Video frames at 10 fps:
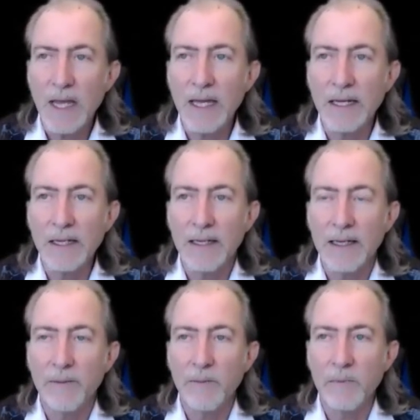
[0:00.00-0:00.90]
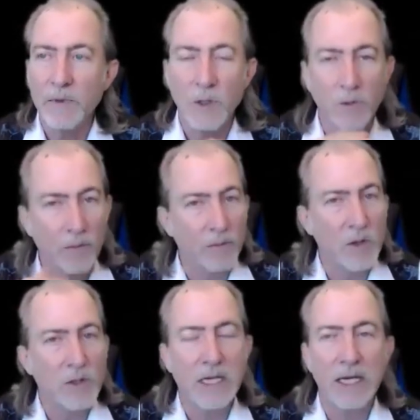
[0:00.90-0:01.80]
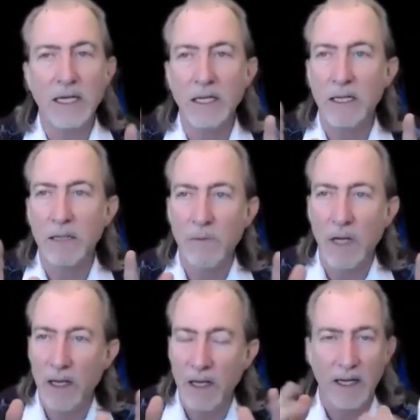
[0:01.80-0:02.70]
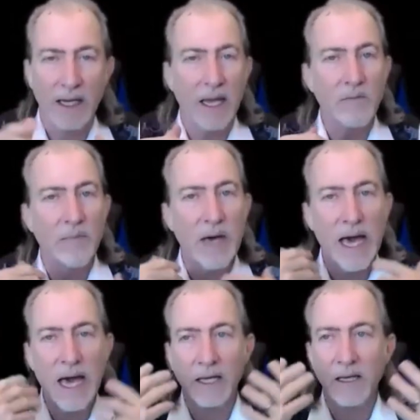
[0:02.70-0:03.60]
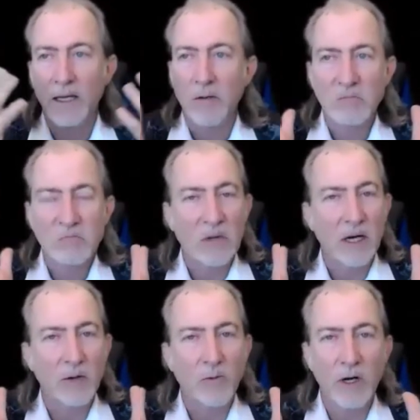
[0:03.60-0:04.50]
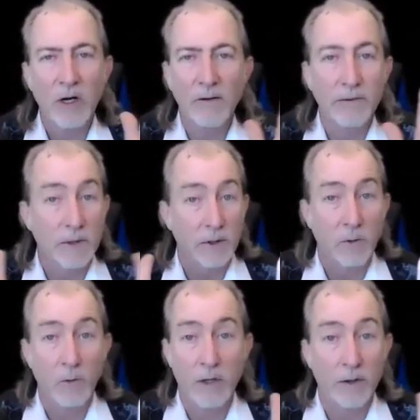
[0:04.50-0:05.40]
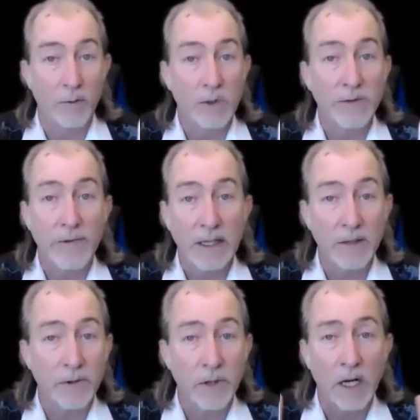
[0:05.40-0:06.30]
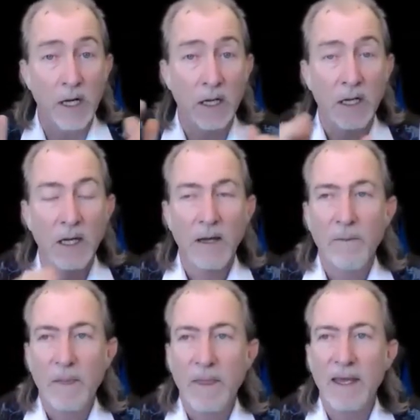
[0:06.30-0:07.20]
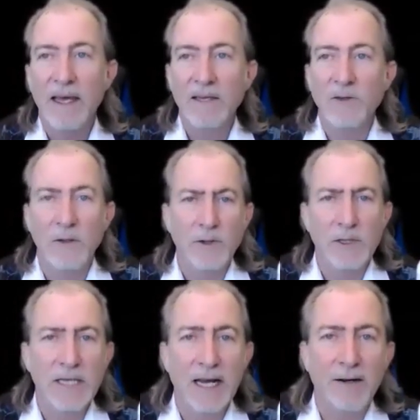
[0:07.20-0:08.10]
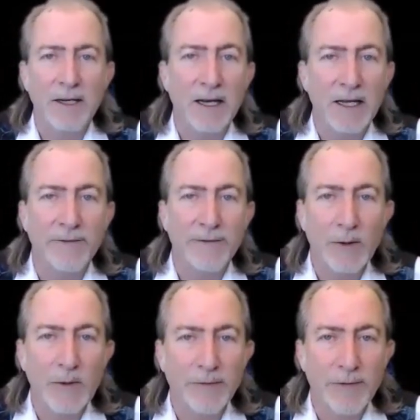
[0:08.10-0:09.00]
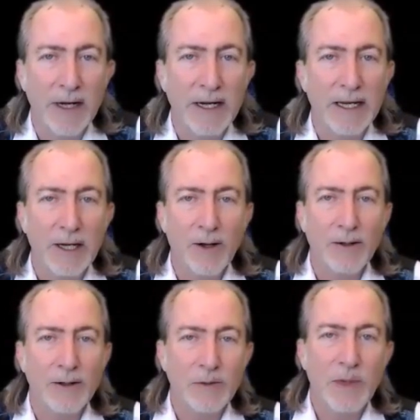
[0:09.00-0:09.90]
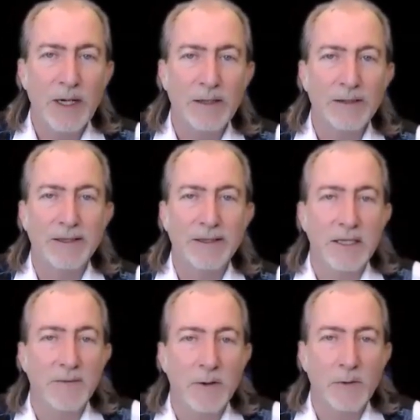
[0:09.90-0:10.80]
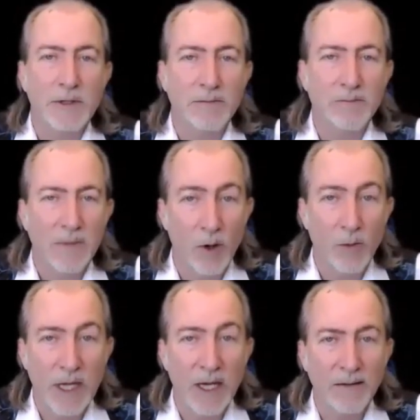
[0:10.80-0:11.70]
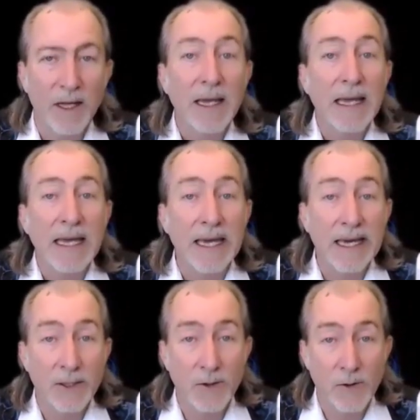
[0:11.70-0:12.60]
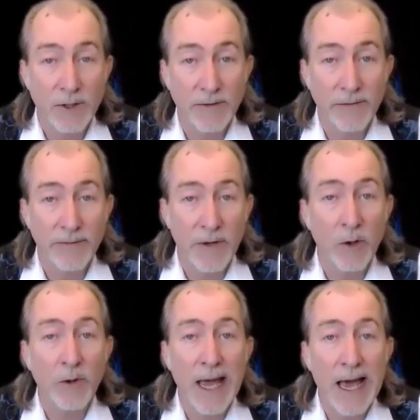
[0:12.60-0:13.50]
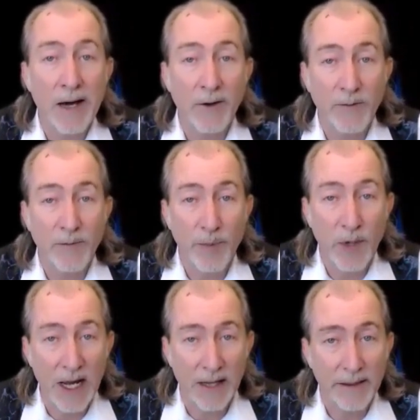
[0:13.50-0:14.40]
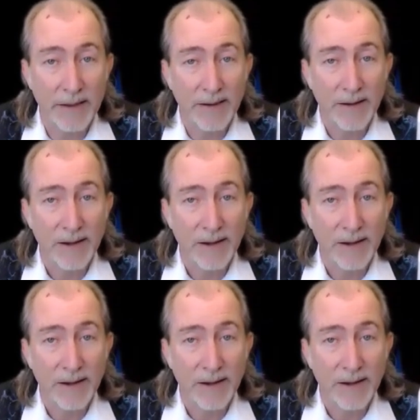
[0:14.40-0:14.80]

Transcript: And so music ended, I came back unaware of whether it was effective or not. And so I was on Saturday night. The following Friday, I called his parents to see if he was home yet. He answers the phone out of breath.